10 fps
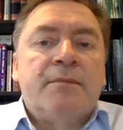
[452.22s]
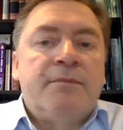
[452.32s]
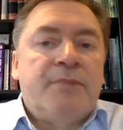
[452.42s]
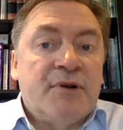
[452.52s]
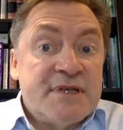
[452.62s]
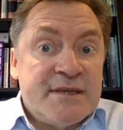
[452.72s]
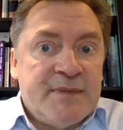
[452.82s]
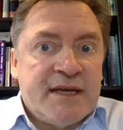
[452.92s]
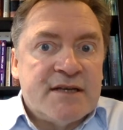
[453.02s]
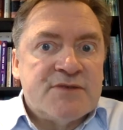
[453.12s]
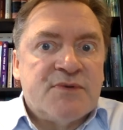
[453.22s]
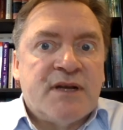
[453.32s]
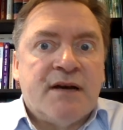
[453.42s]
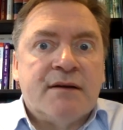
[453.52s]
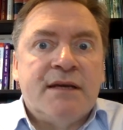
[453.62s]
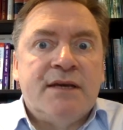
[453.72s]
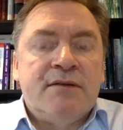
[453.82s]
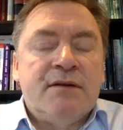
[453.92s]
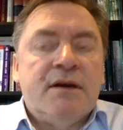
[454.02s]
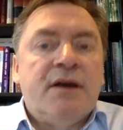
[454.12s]
Policymakers would argue
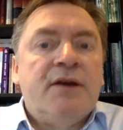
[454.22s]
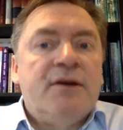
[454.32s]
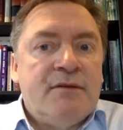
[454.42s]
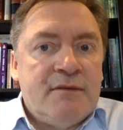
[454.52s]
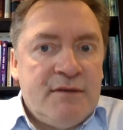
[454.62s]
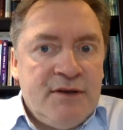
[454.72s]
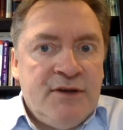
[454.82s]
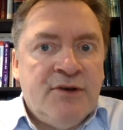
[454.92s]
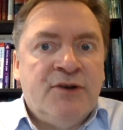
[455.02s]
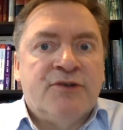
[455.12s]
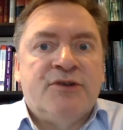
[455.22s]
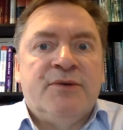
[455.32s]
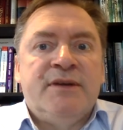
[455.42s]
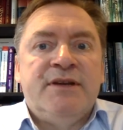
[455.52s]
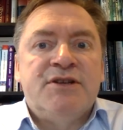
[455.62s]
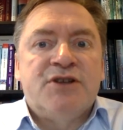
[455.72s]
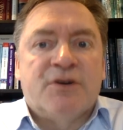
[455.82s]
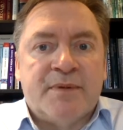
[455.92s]
you're not doing your job.